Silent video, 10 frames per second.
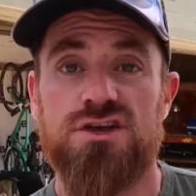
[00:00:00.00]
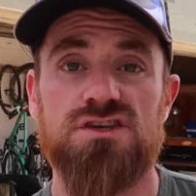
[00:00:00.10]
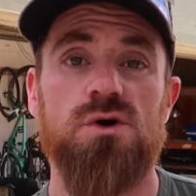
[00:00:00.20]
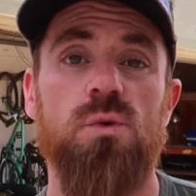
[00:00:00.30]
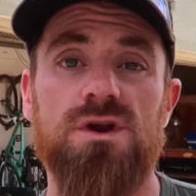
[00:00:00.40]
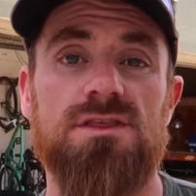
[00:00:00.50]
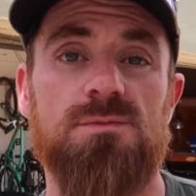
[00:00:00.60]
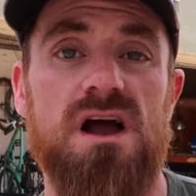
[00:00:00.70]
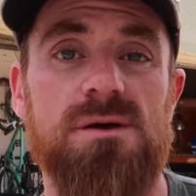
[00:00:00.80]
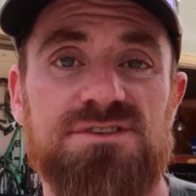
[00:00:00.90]
So one of the
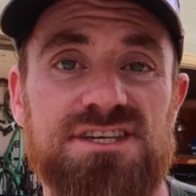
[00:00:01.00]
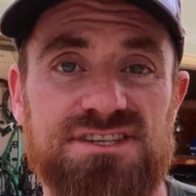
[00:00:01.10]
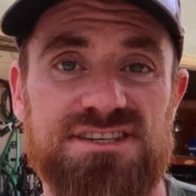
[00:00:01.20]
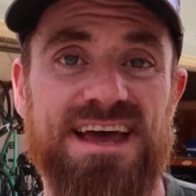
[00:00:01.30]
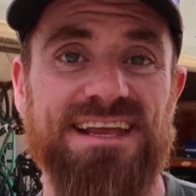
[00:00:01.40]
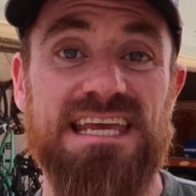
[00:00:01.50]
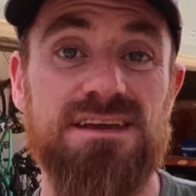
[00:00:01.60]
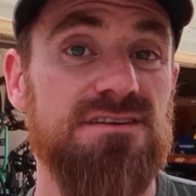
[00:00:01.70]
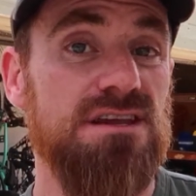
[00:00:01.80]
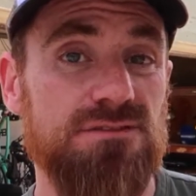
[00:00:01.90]
problems is that
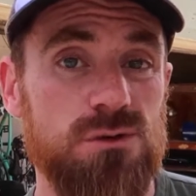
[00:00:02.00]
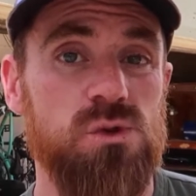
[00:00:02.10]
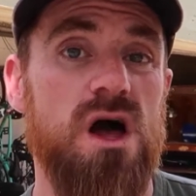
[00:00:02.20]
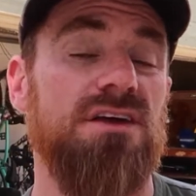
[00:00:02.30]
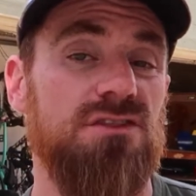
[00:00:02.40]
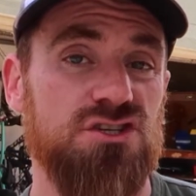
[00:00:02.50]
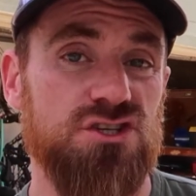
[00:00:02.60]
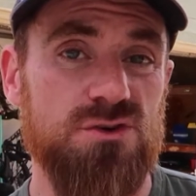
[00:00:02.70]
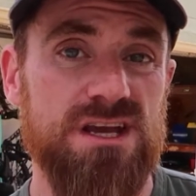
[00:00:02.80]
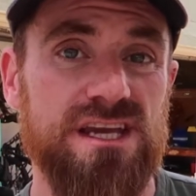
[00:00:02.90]
even if you lock the
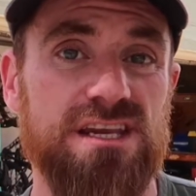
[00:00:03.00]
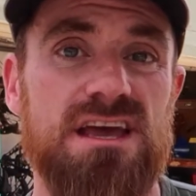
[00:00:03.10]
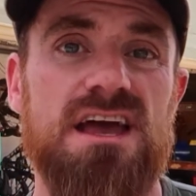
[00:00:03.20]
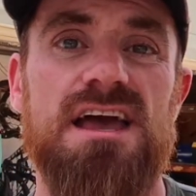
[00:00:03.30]
screen,